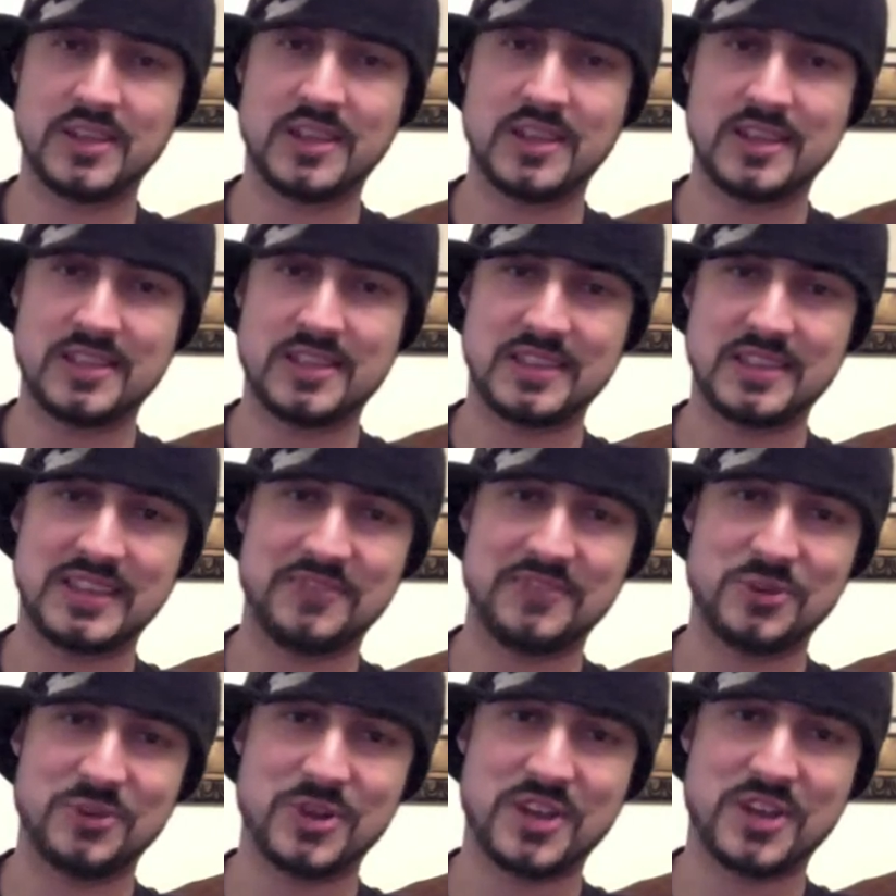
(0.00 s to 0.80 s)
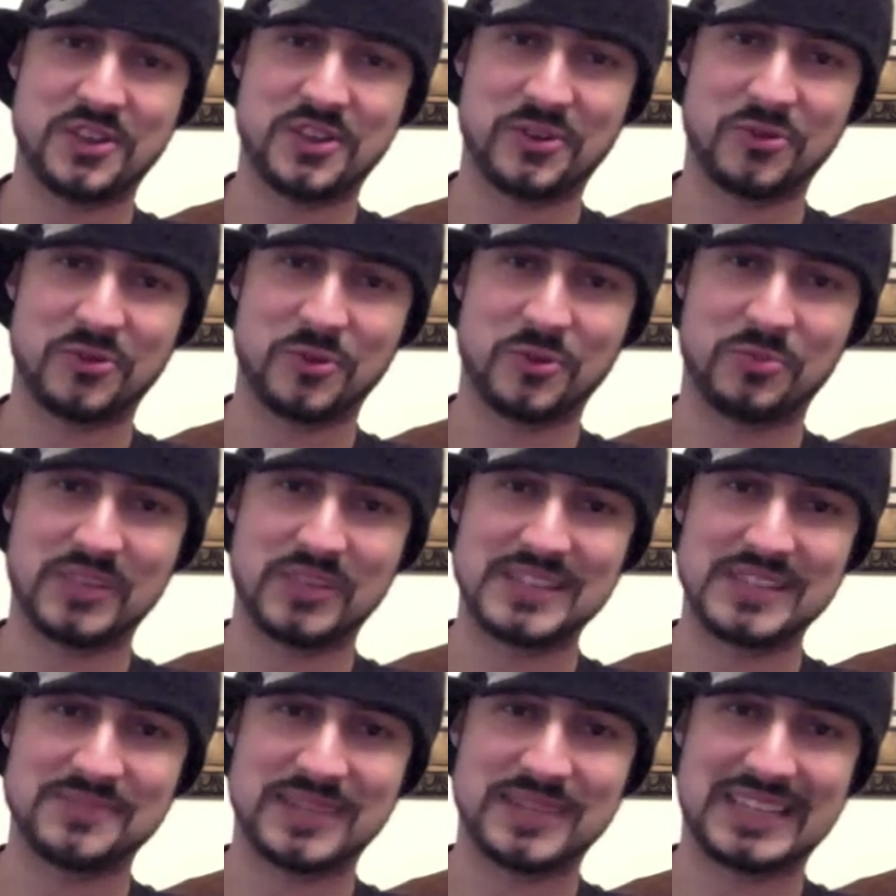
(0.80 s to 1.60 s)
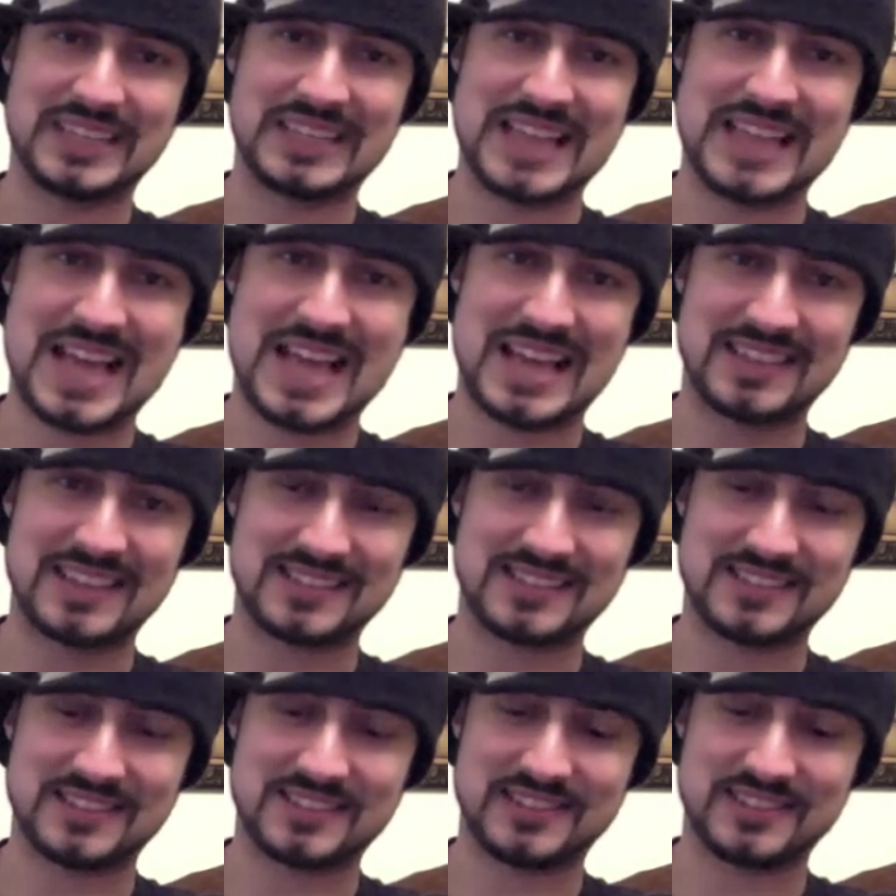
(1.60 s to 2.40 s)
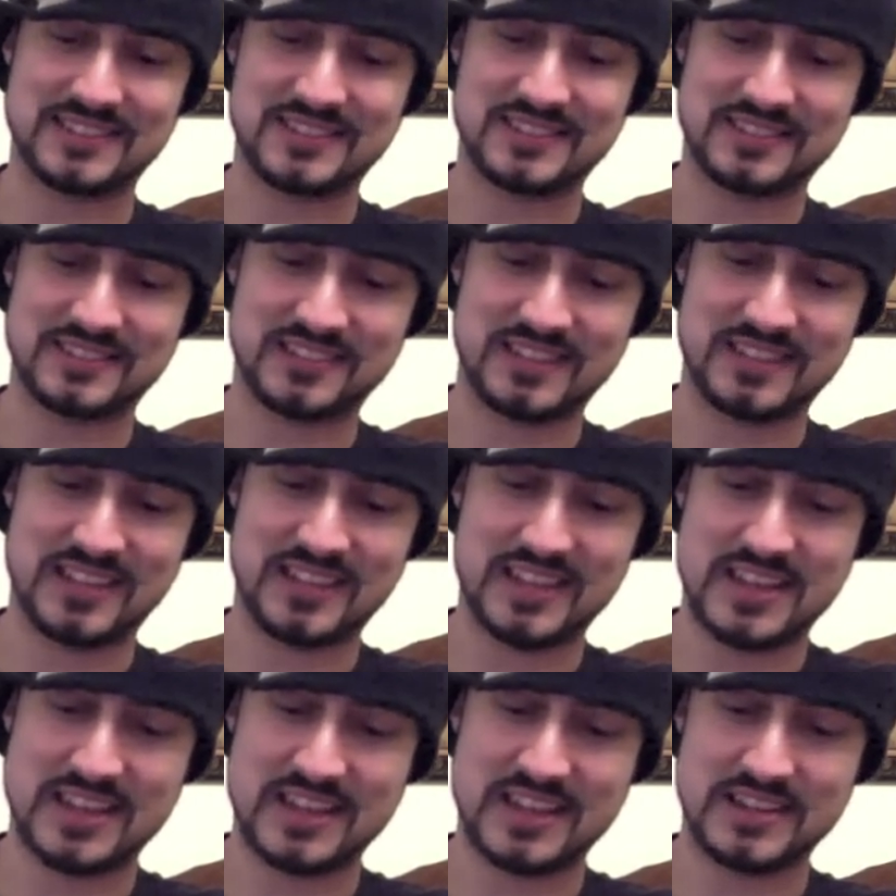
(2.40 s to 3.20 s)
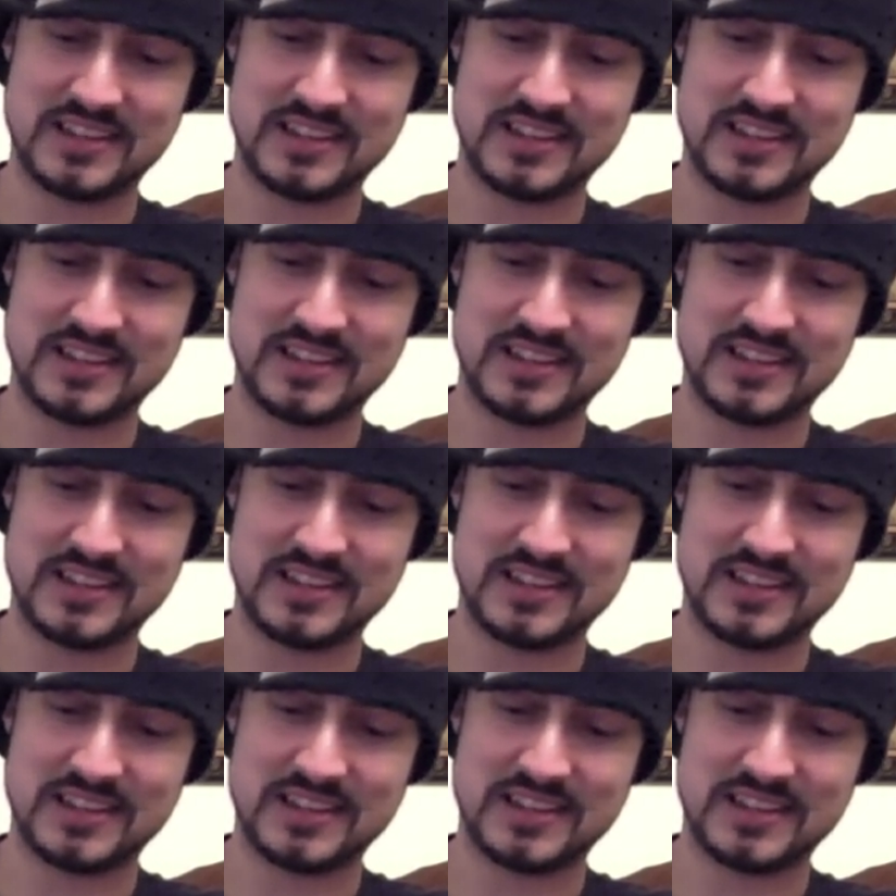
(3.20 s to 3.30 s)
They give you another replacement glass, and